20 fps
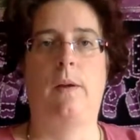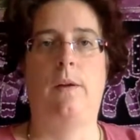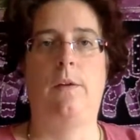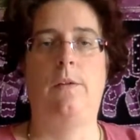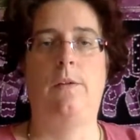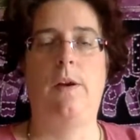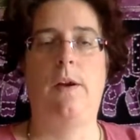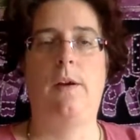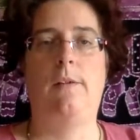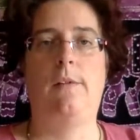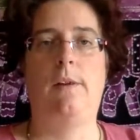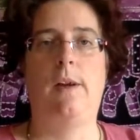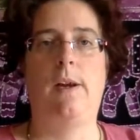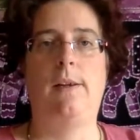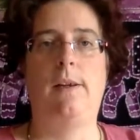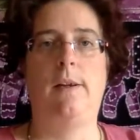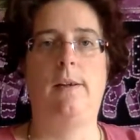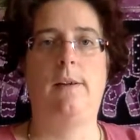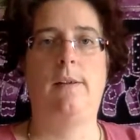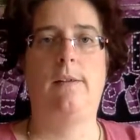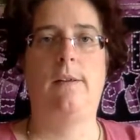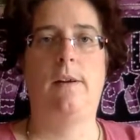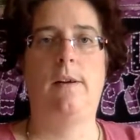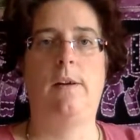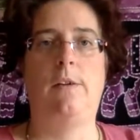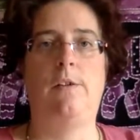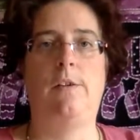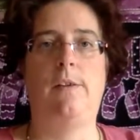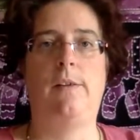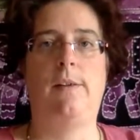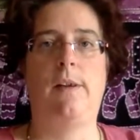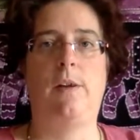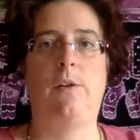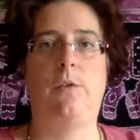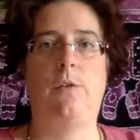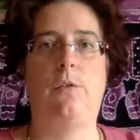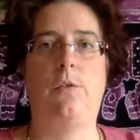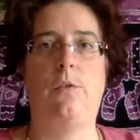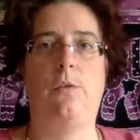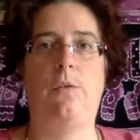Just letting this energy settle.